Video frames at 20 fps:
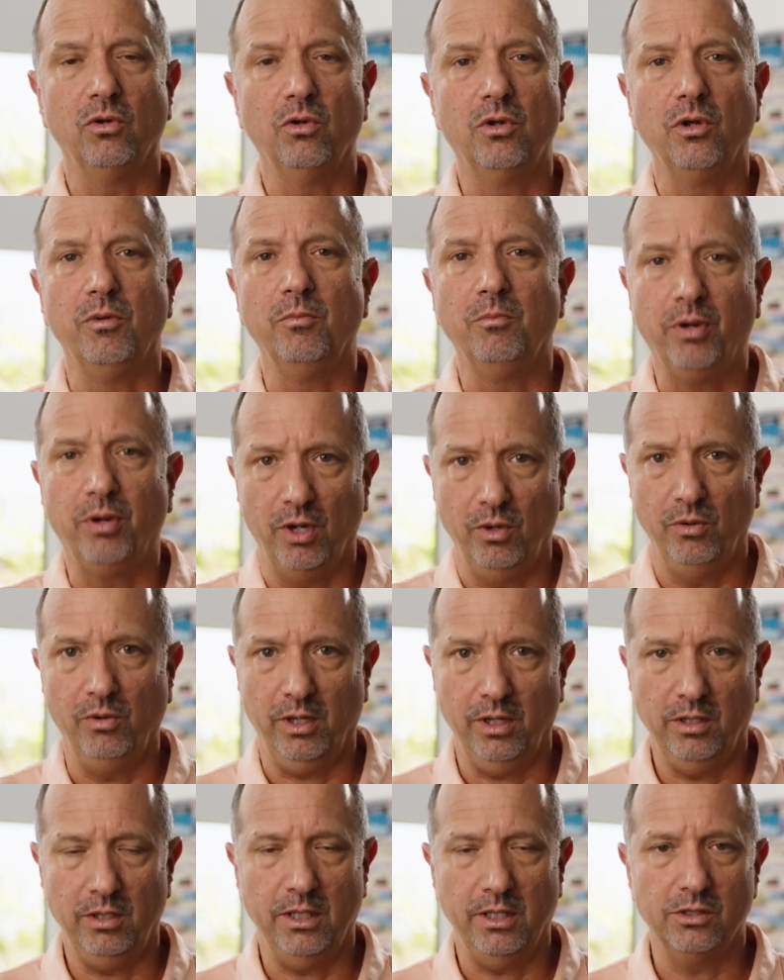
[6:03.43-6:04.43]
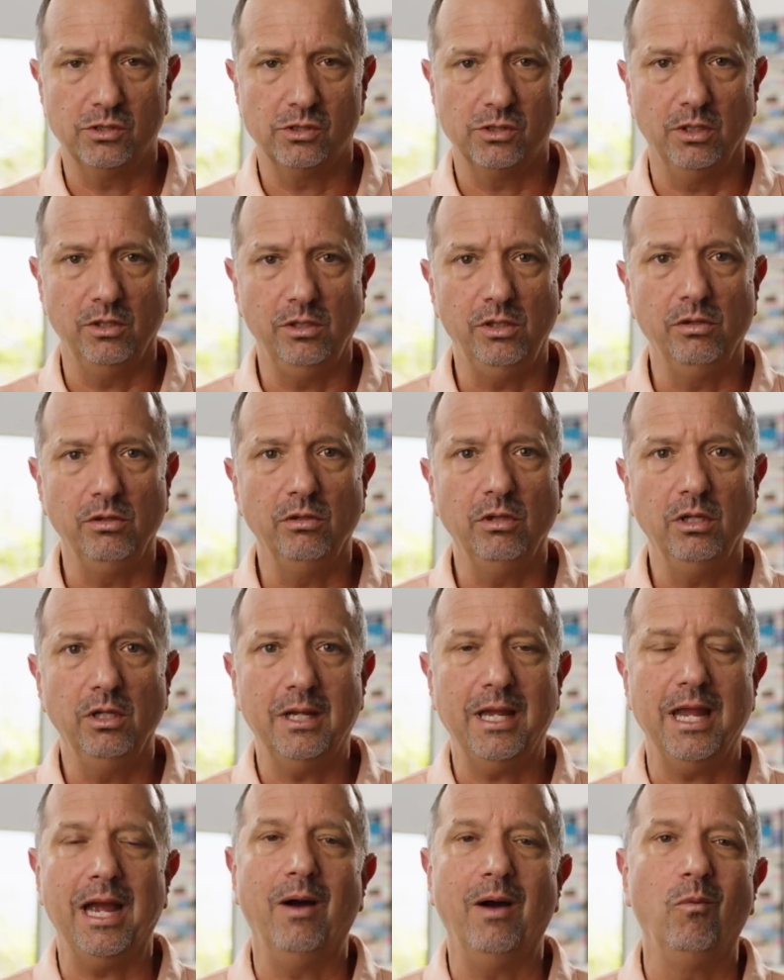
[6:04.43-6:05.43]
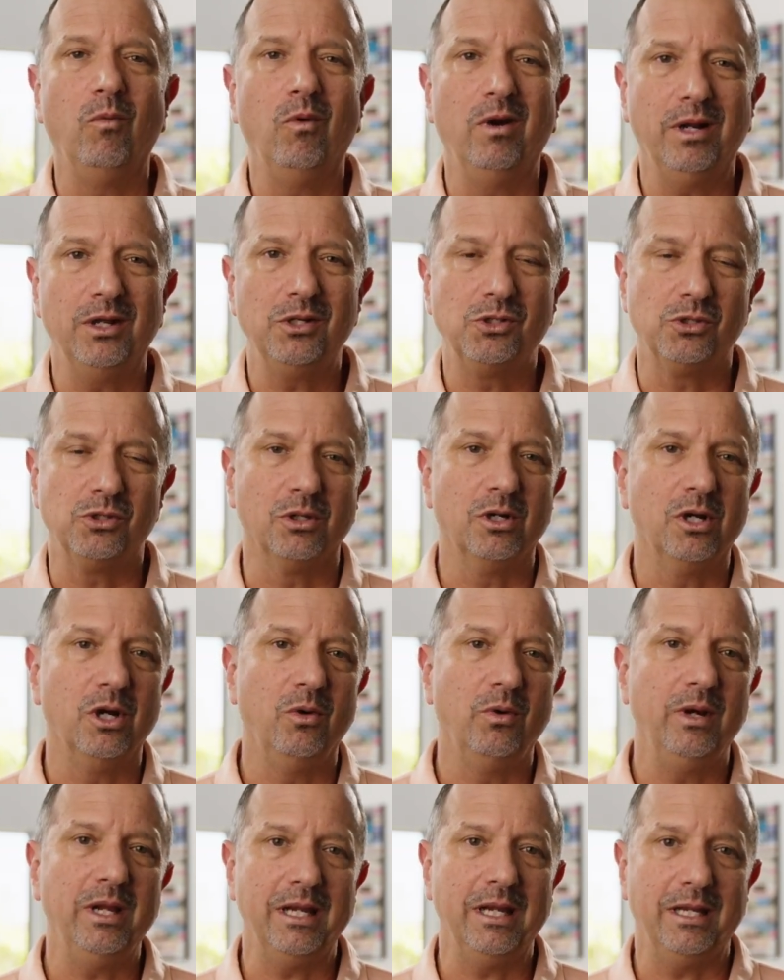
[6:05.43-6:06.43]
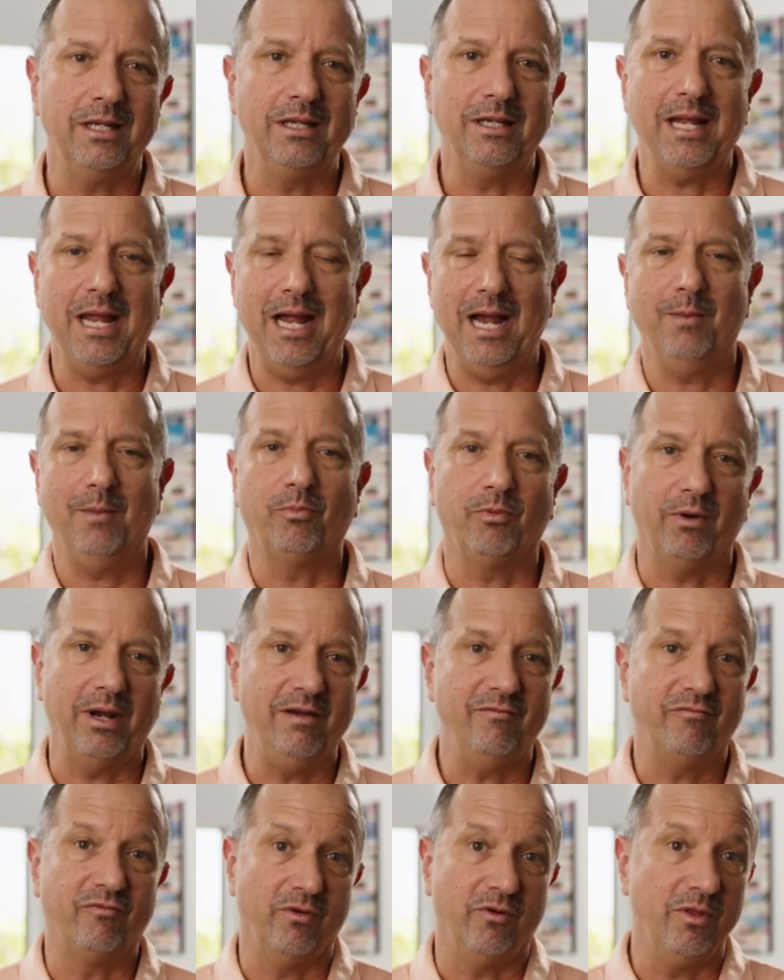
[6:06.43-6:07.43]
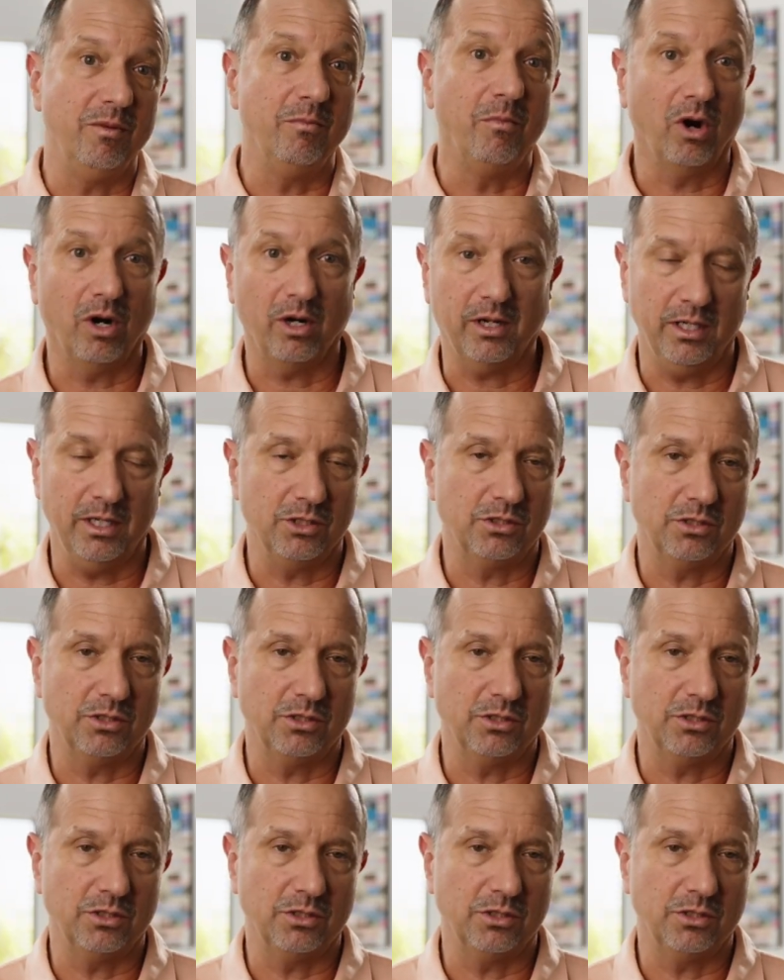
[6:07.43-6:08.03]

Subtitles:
component. And so you look at what is your going in cap rate for the market.